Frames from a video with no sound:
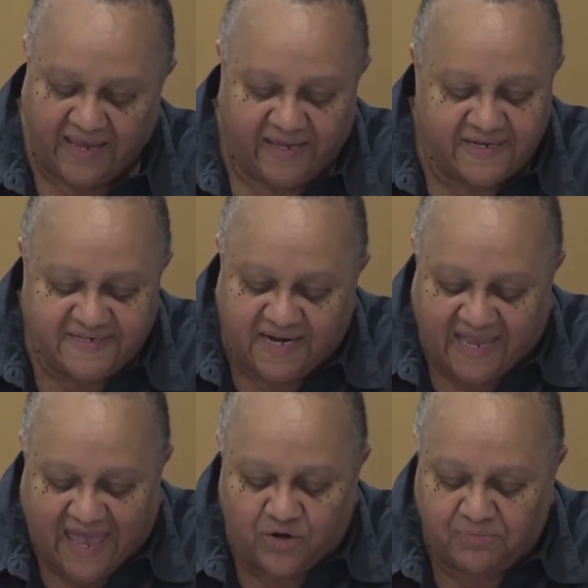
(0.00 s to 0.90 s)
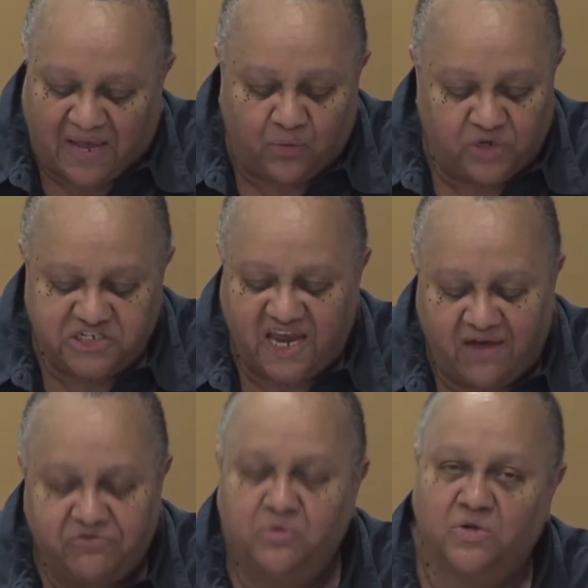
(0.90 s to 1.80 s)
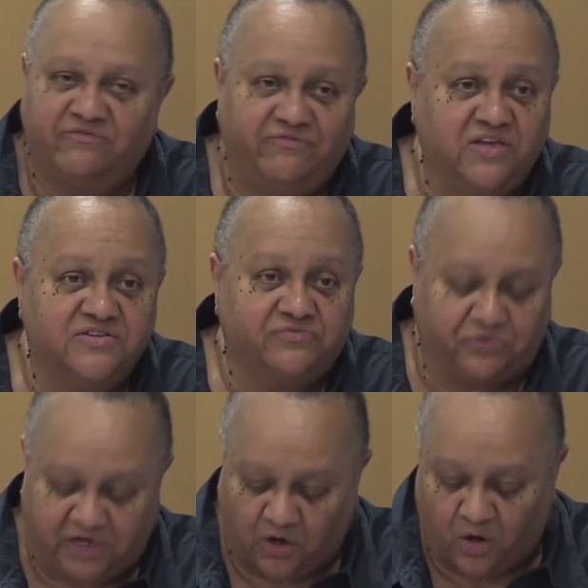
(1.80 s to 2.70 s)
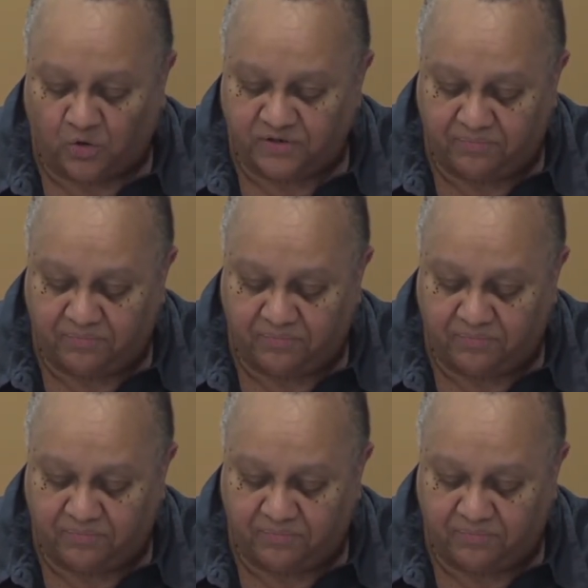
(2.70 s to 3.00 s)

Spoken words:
It is an account about which everyone feels free to hold